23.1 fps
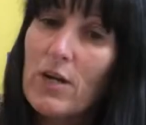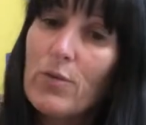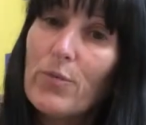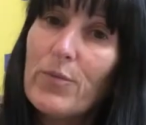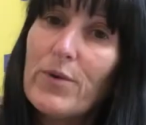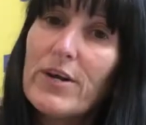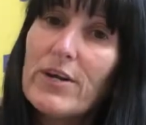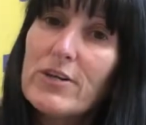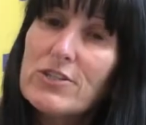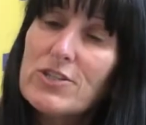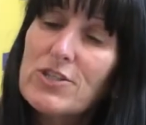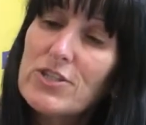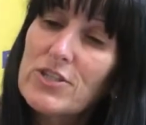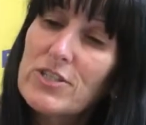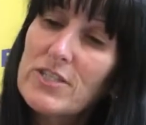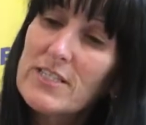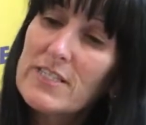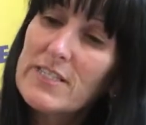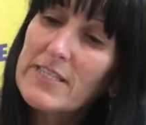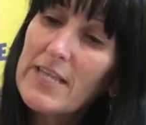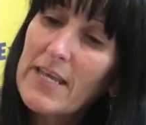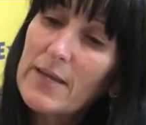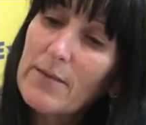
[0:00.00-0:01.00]
we're going to do the
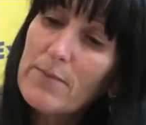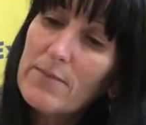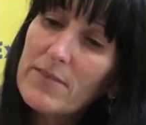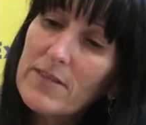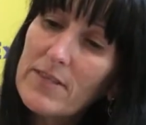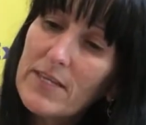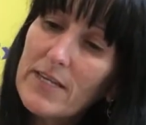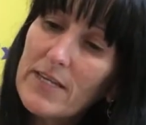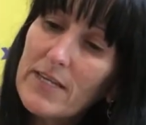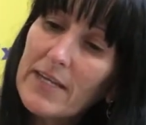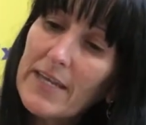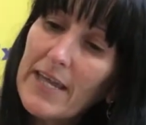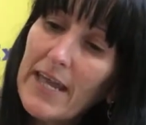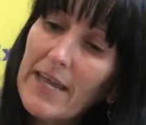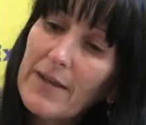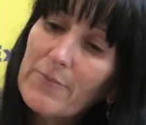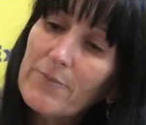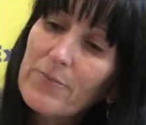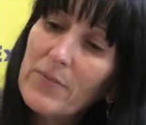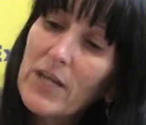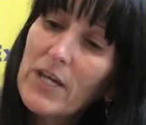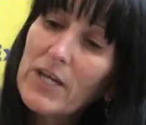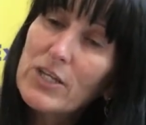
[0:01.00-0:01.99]
same thing
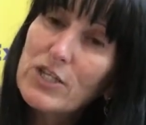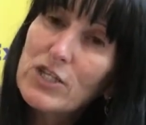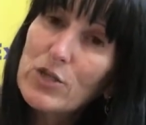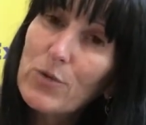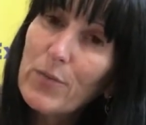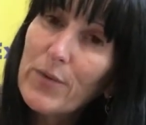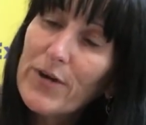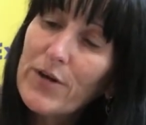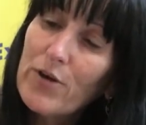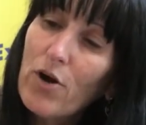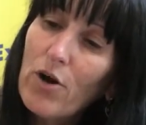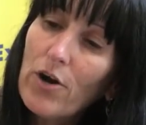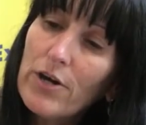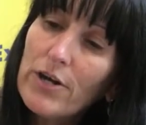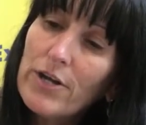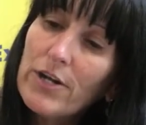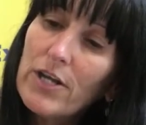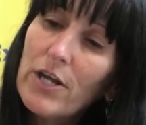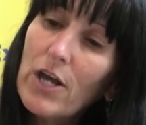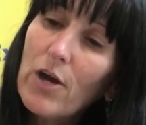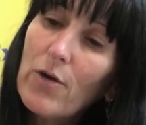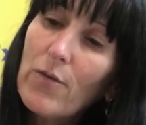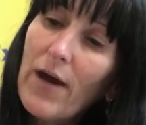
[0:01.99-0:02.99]
again. So we're not going
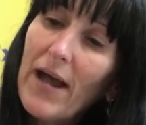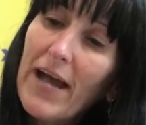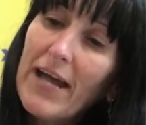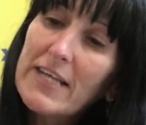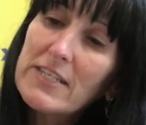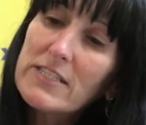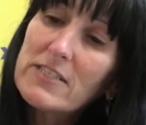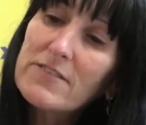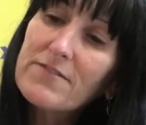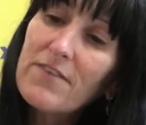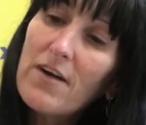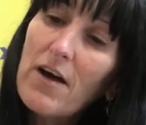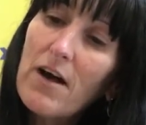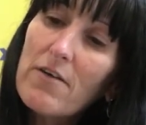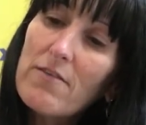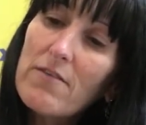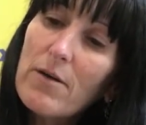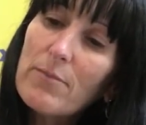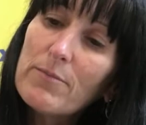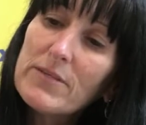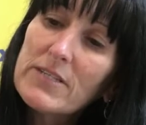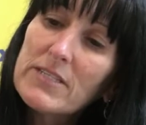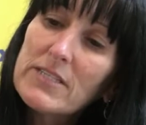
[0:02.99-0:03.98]
to go as far
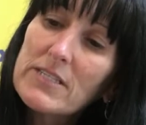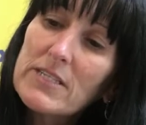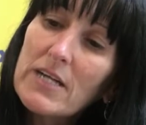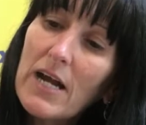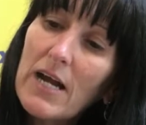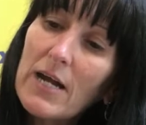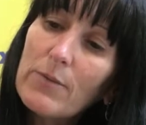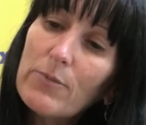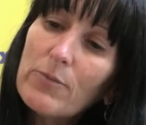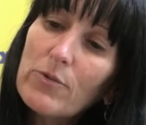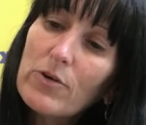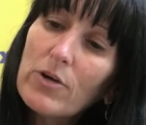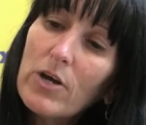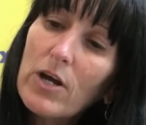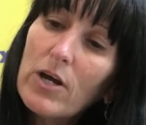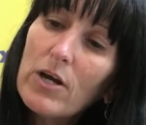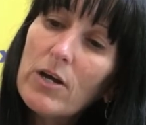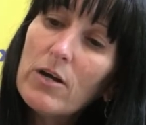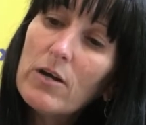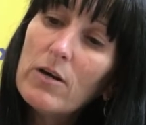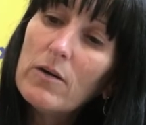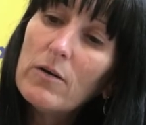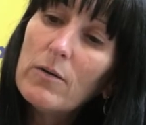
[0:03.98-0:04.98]
up this time. We'll
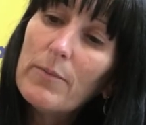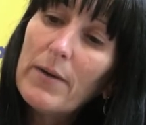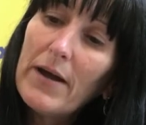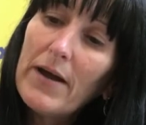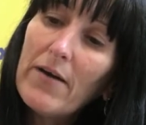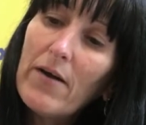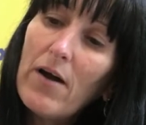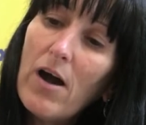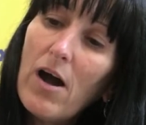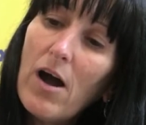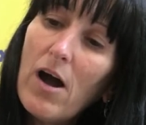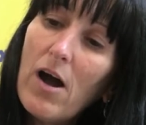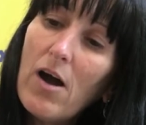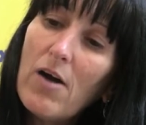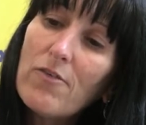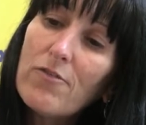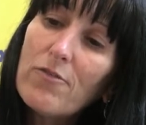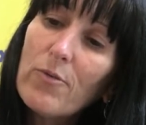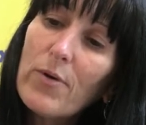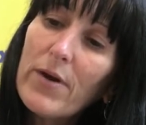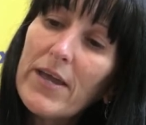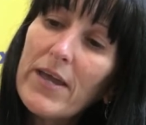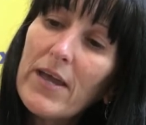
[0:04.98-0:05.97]
go about
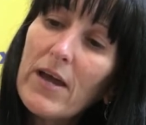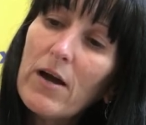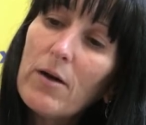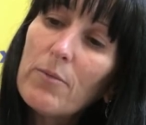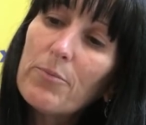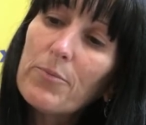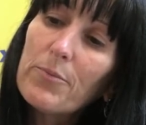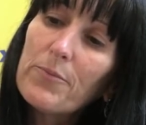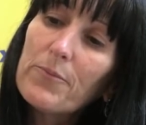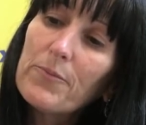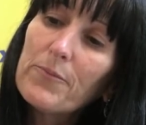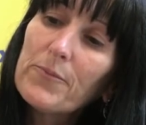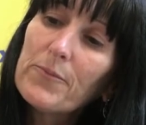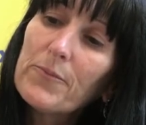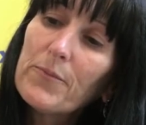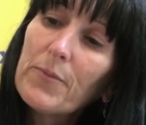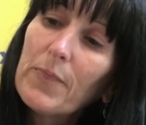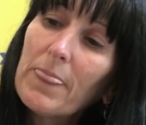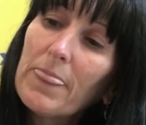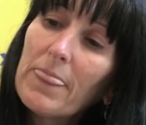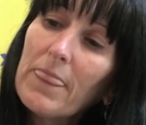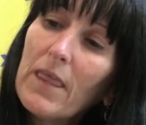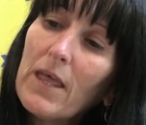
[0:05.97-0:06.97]
halfway up.
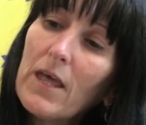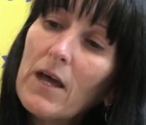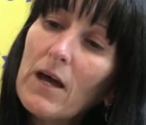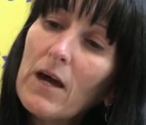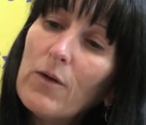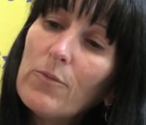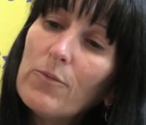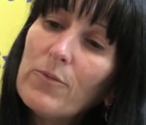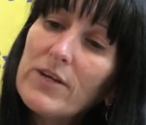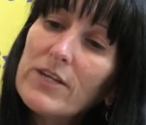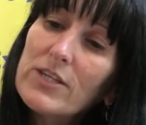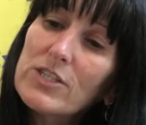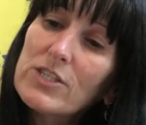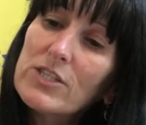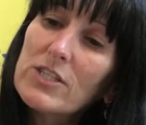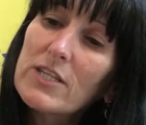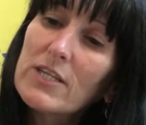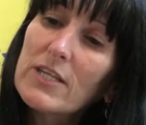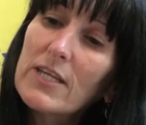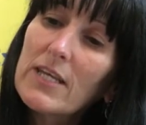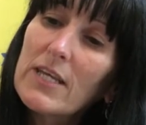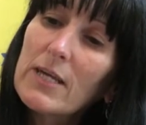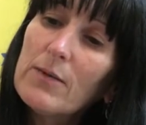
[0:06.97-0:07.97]
And we're just
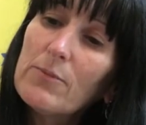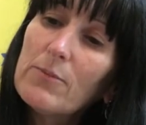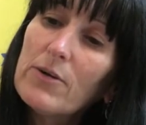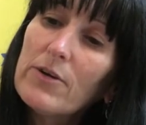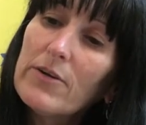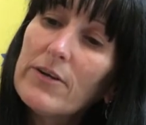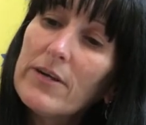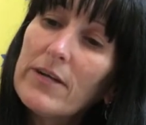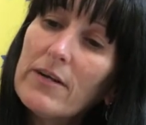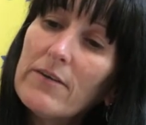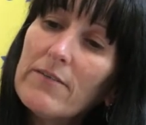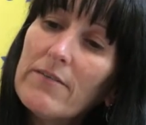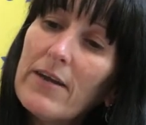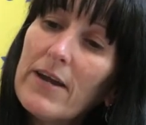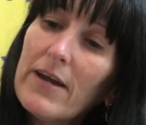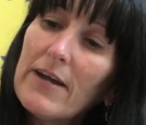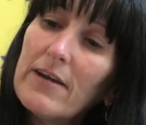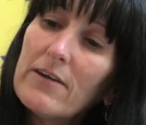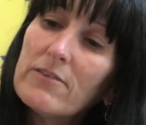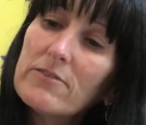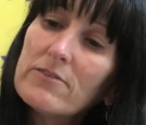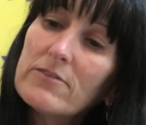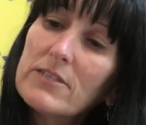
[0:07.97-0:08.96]
going to keep going
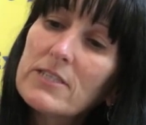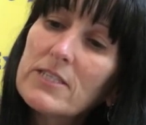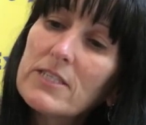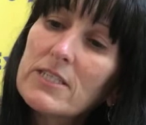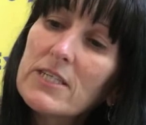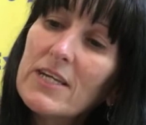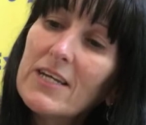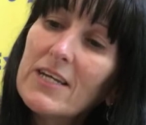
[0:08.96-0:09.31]
around.